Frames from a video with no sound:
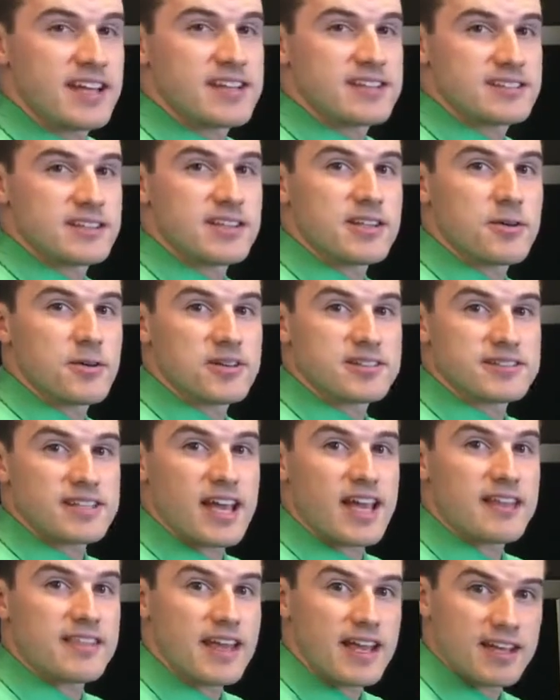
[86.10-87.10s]
Days in the
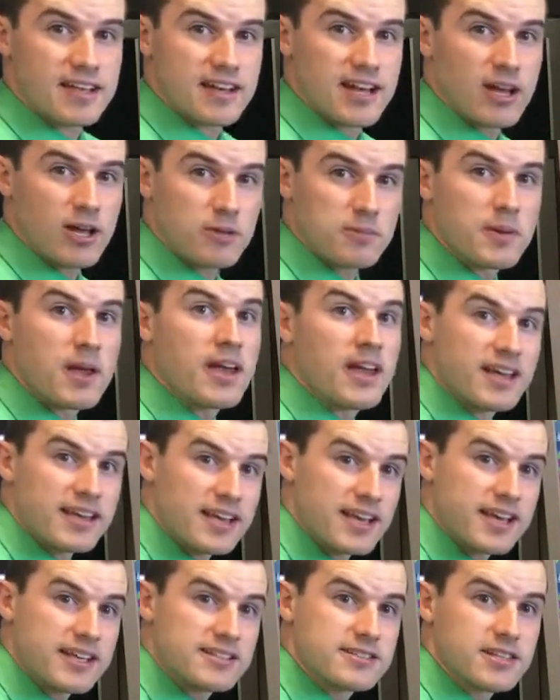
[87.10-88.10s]
USA that can help
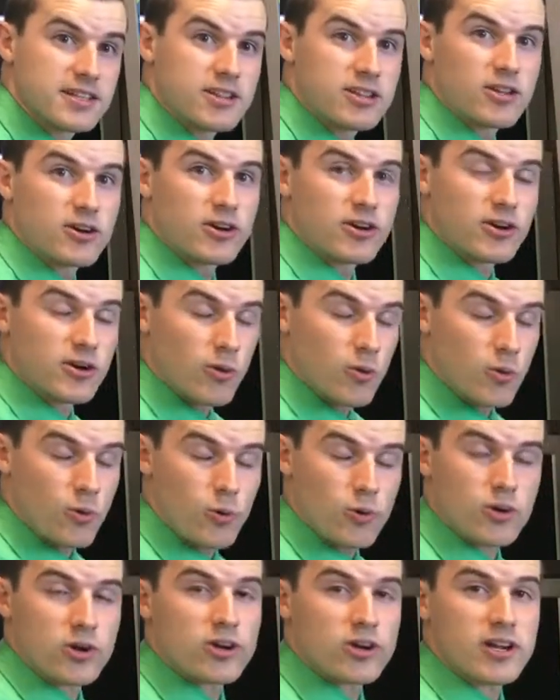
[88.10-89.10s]
kids learn
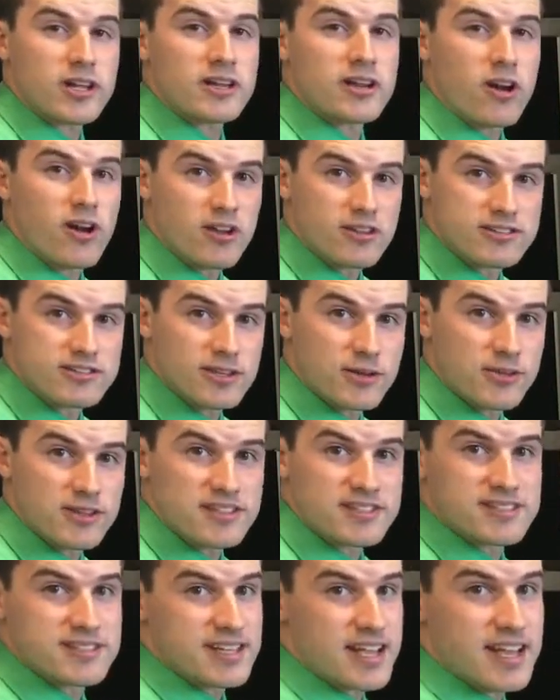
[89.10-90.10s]
order and also
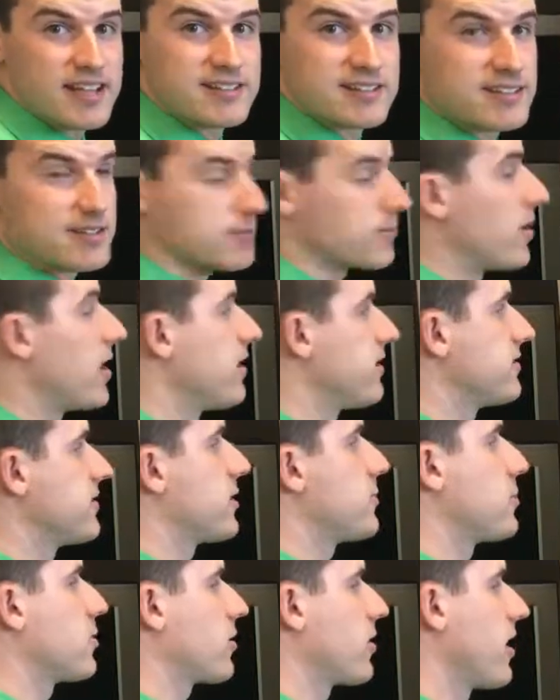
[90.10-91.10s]
the states as well as
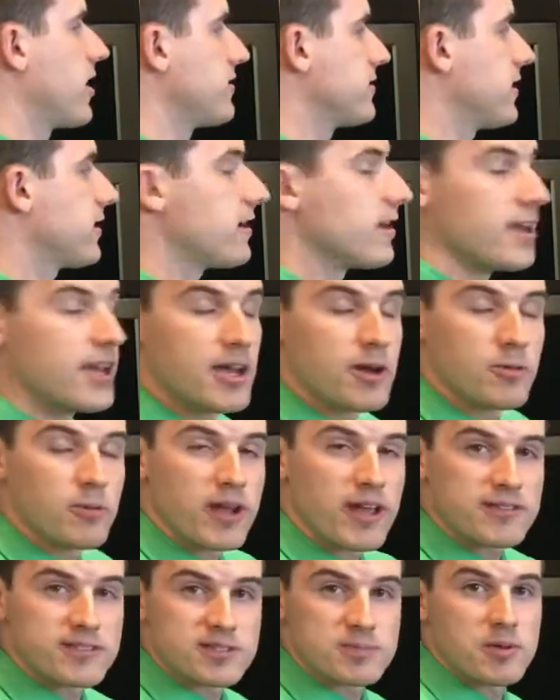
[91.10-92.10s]
they're progressing.
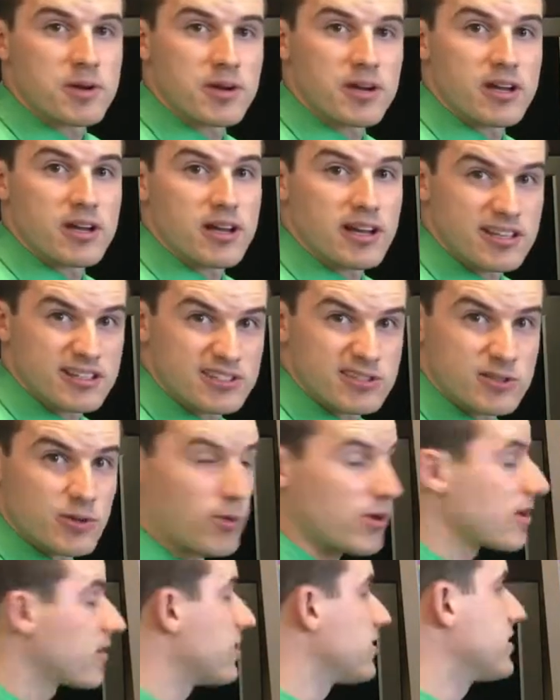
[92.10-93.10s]
We have some
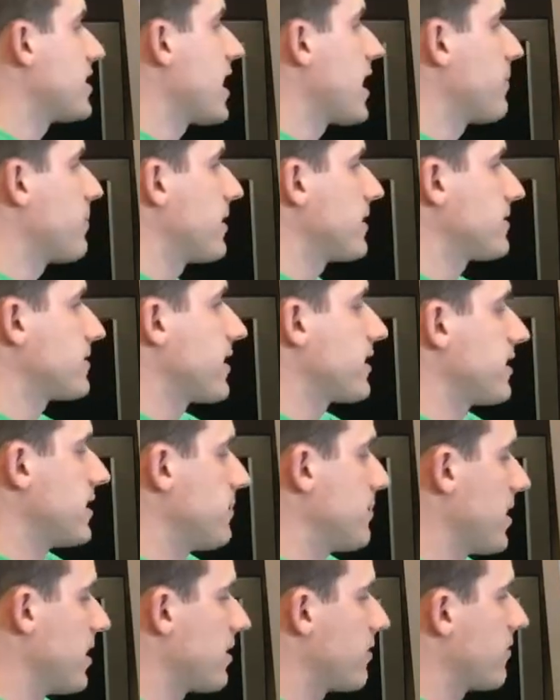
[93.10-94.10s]
historical topics like the
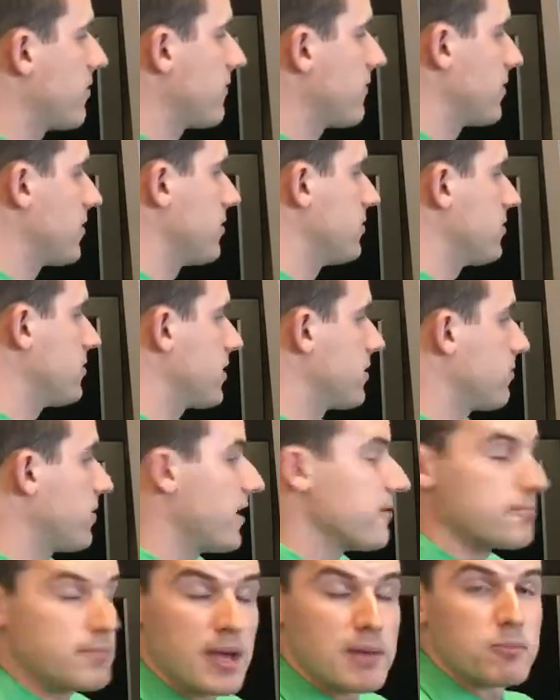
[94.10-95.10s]
American Revolution. We
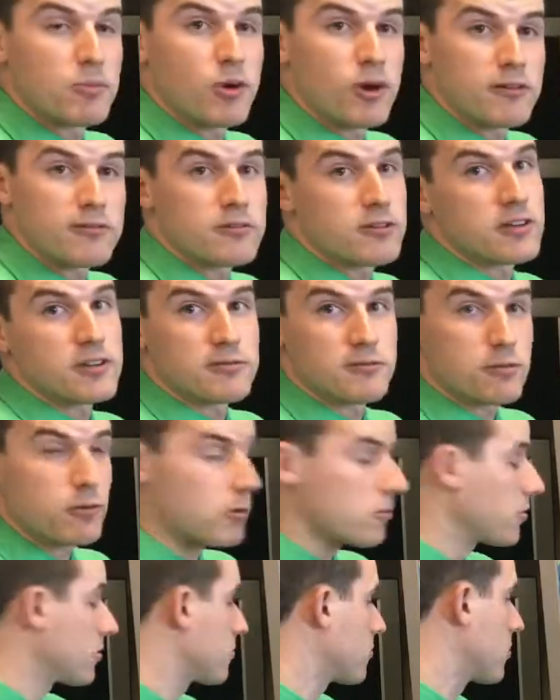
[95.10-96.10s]
have Memoir
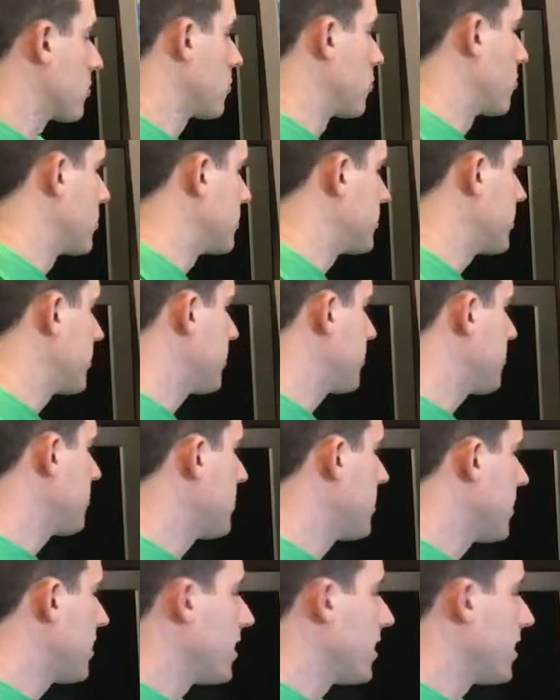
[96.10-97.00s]
44 with World War II.